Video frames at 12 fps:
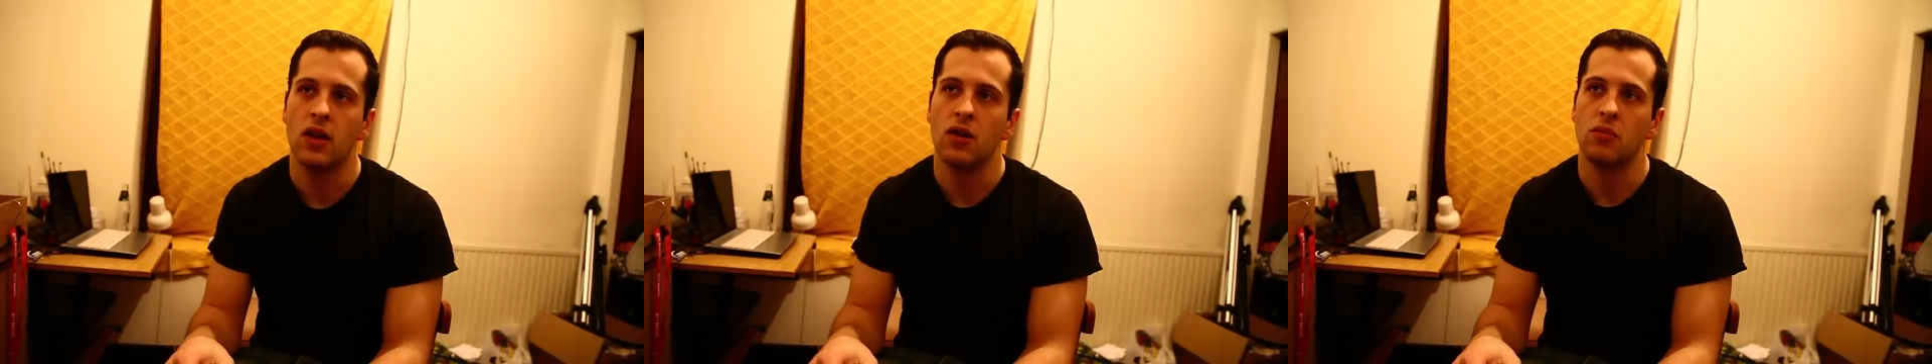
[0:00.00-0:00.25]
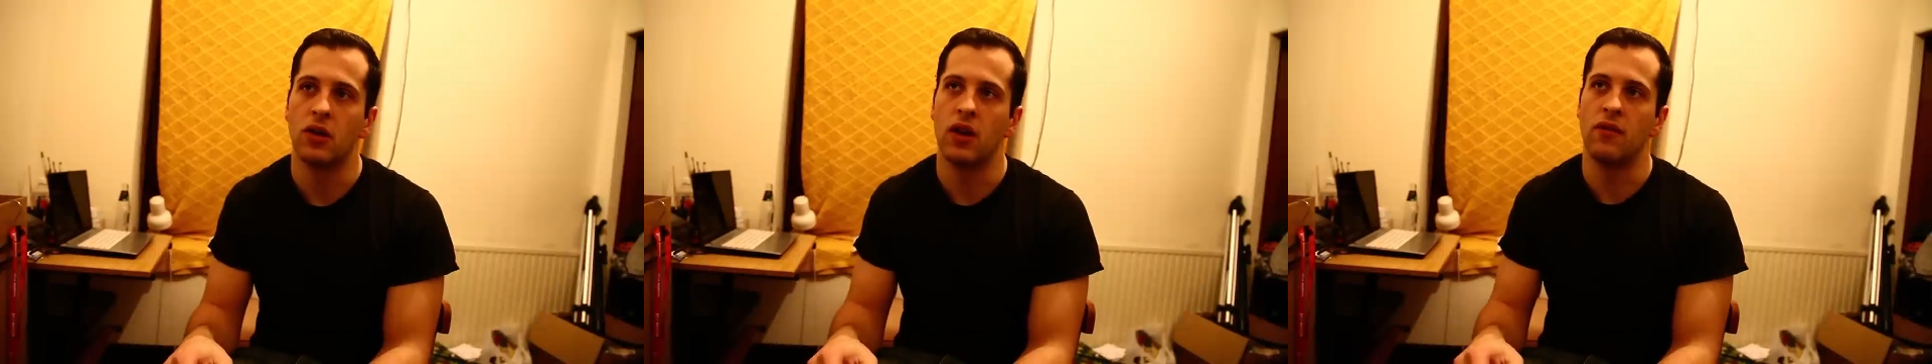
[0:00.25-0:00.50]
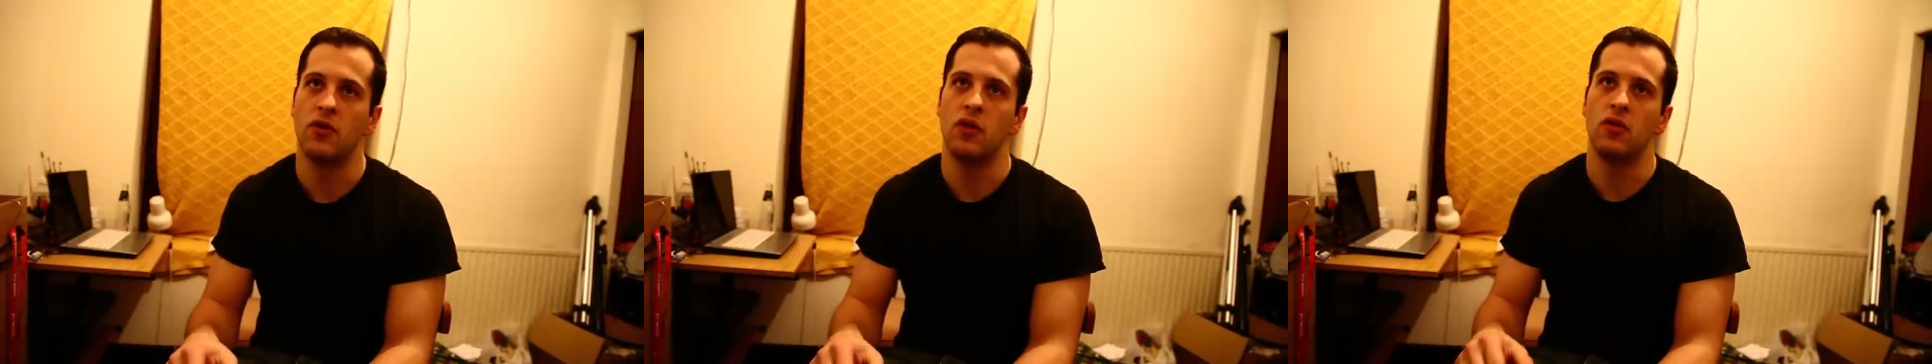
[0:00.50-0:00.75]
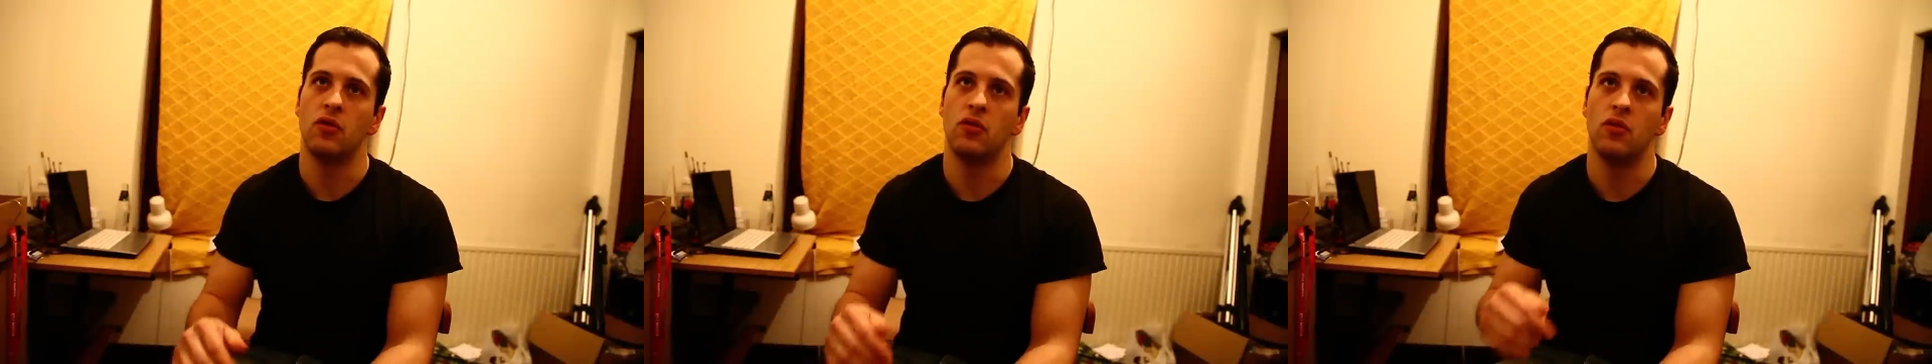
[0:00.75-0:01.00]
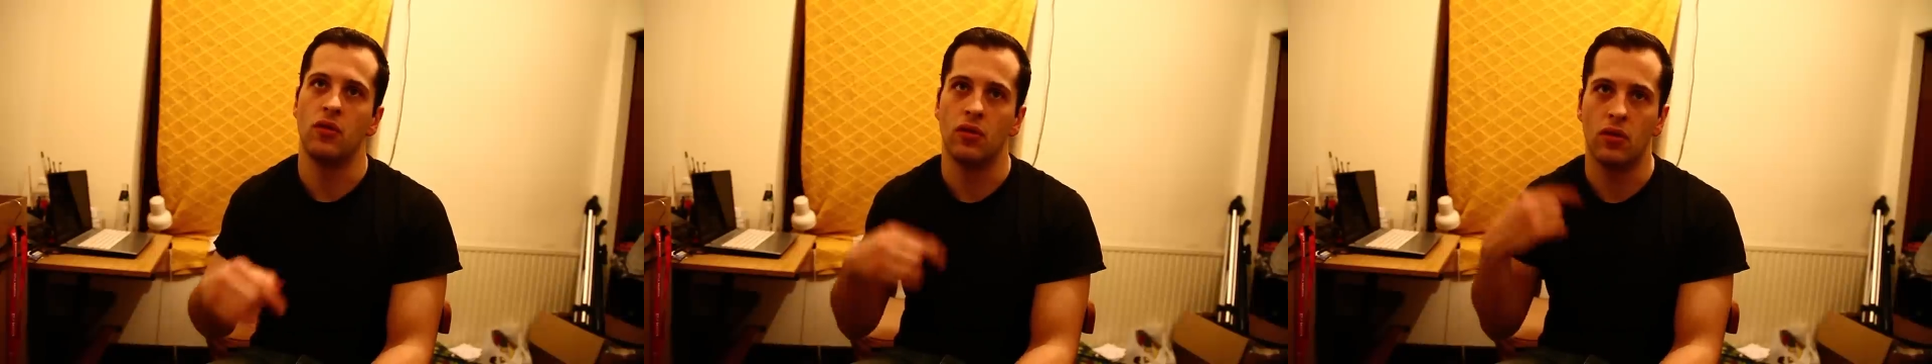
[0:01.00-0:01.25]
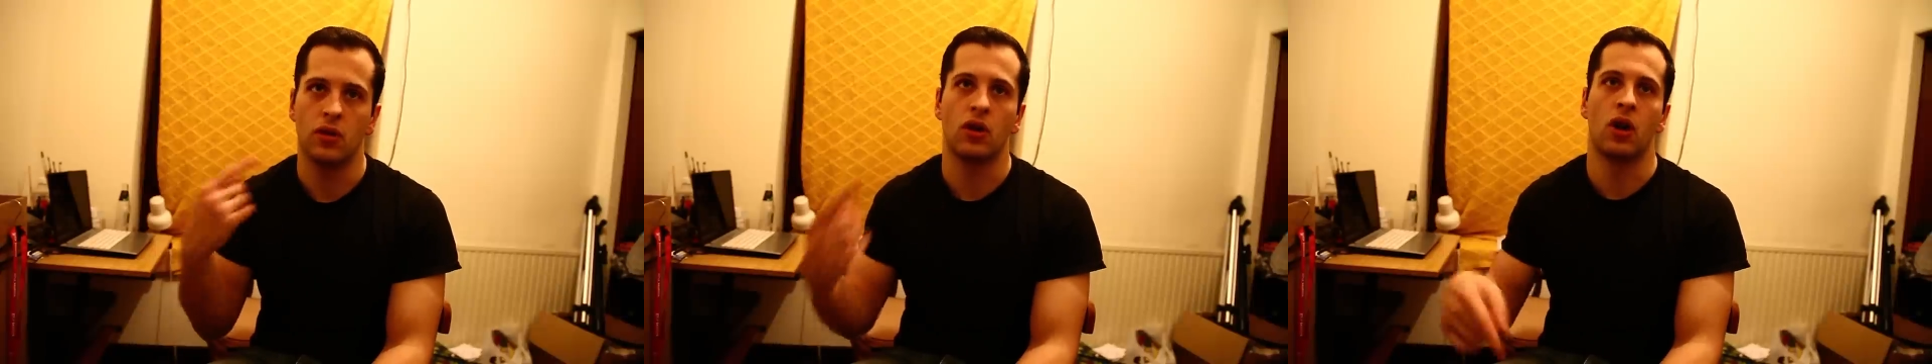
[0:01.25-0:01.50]
But if you
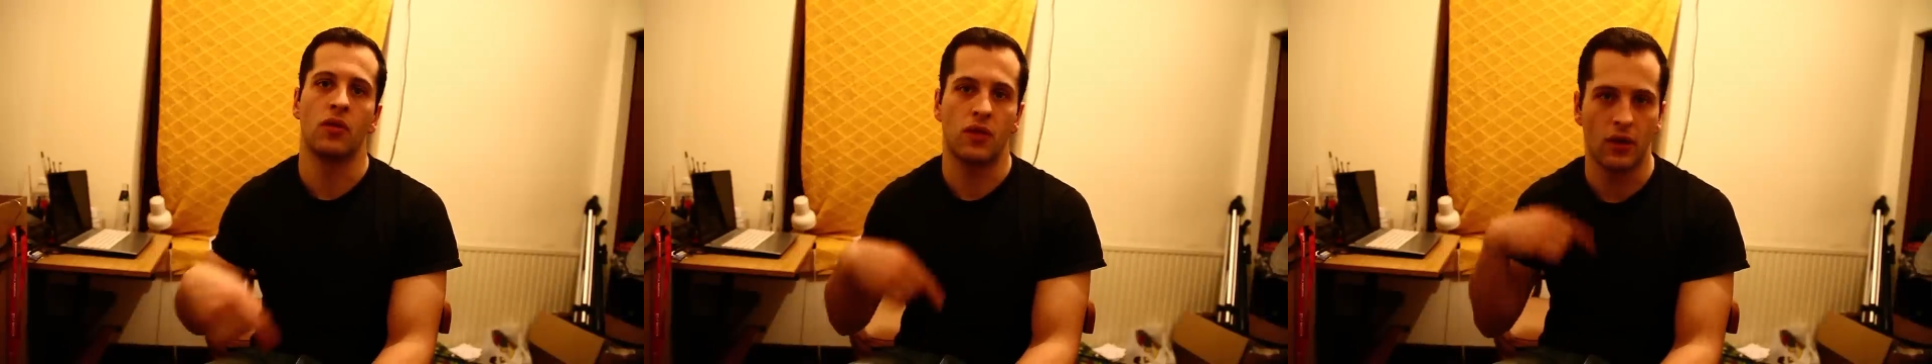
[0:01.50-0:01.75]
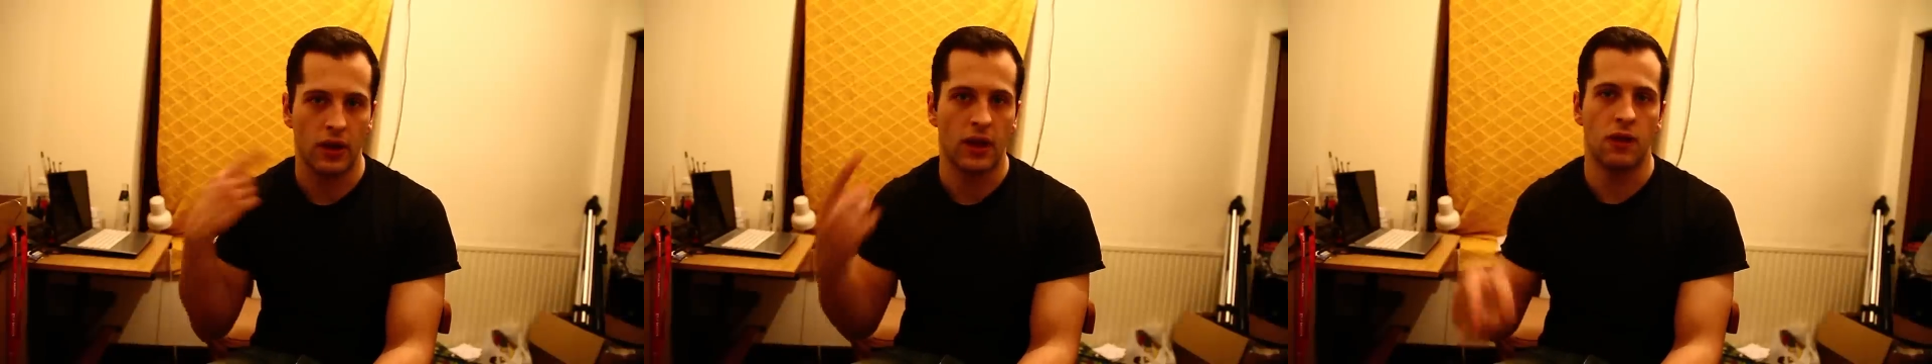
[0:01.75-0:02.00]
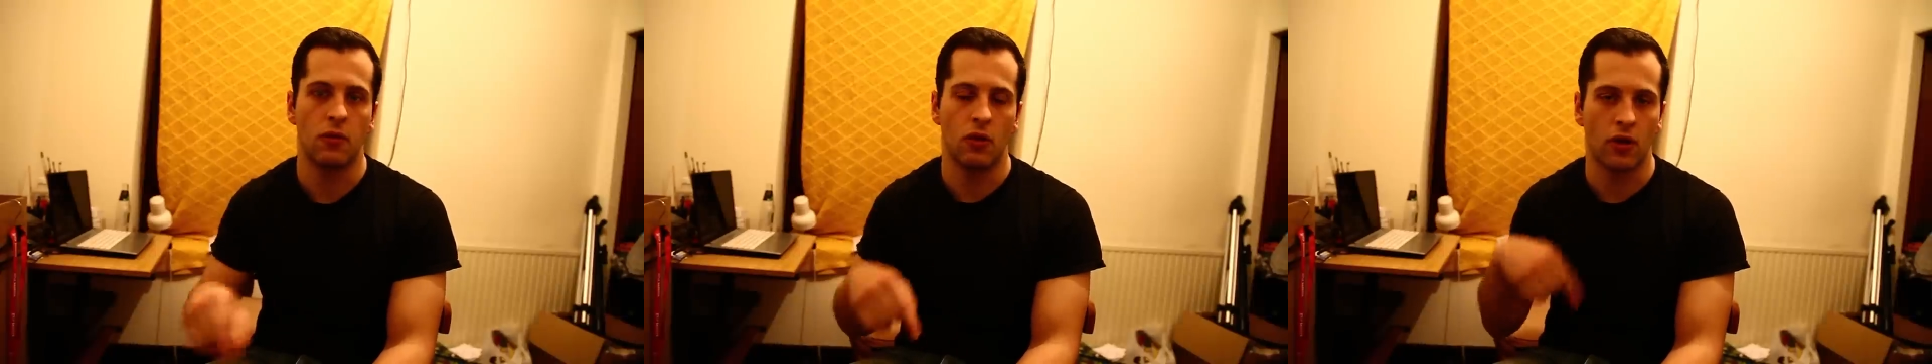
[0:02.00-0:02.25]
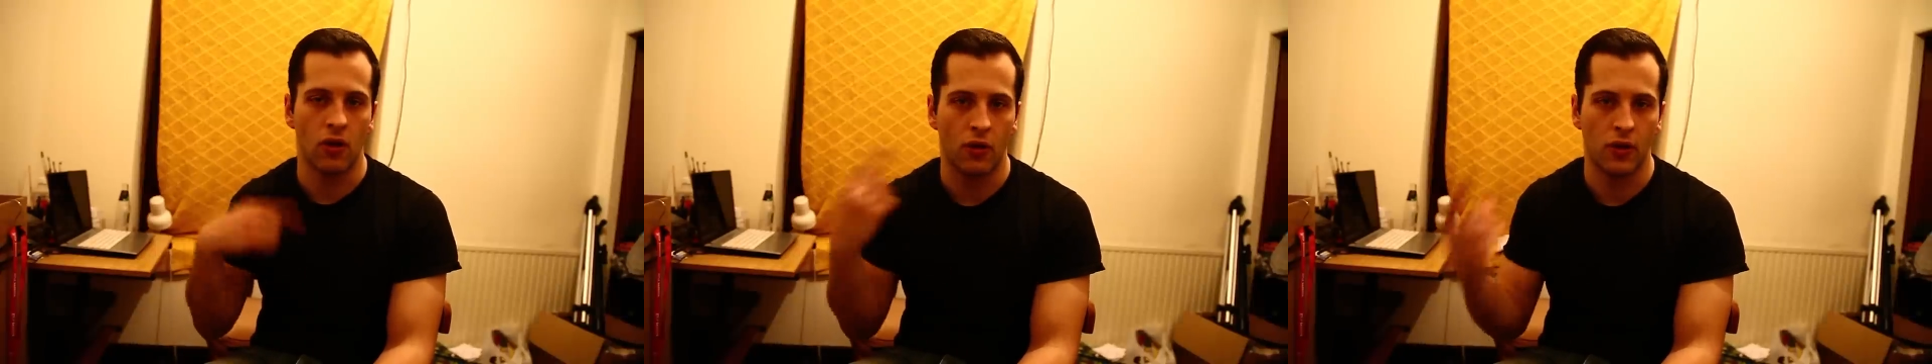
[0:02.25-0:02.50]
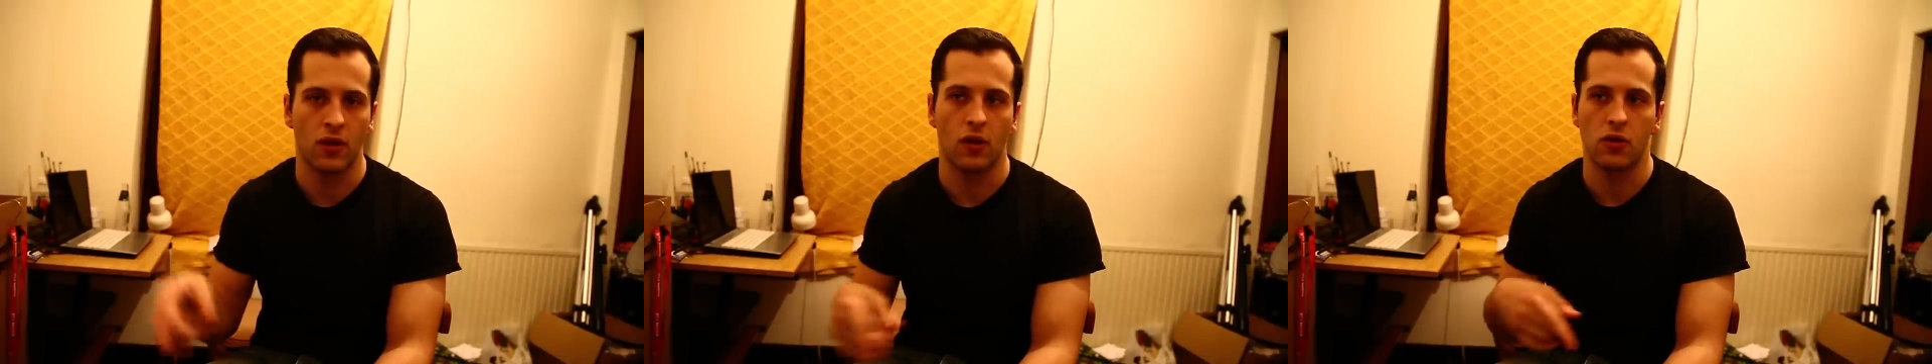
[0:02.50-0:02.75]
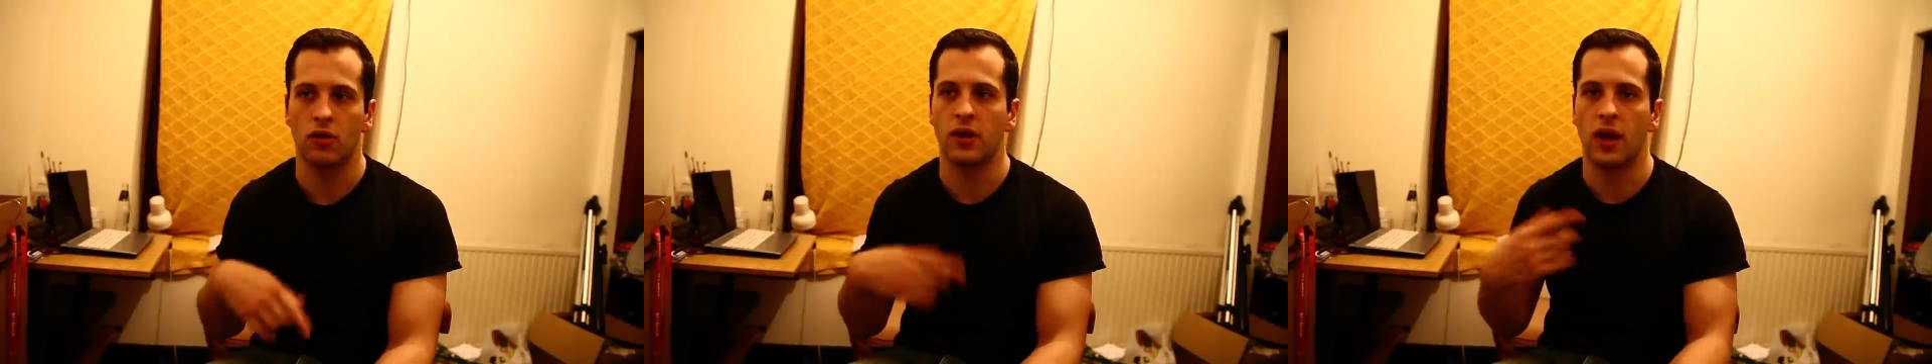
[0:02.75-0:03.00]
constantly keep going all the
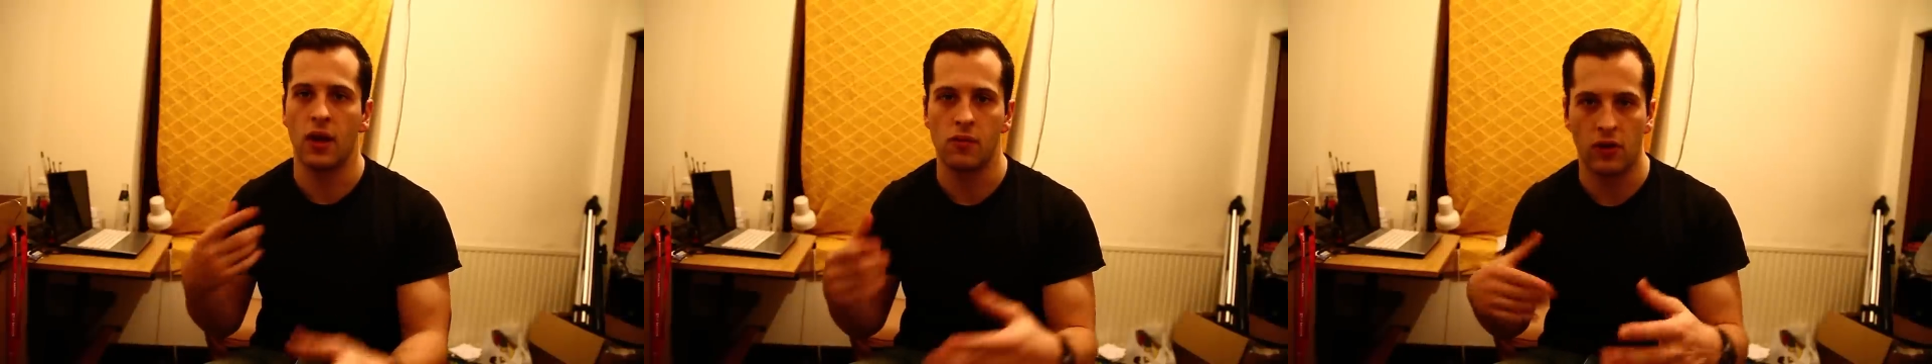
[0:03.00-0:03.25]
social times,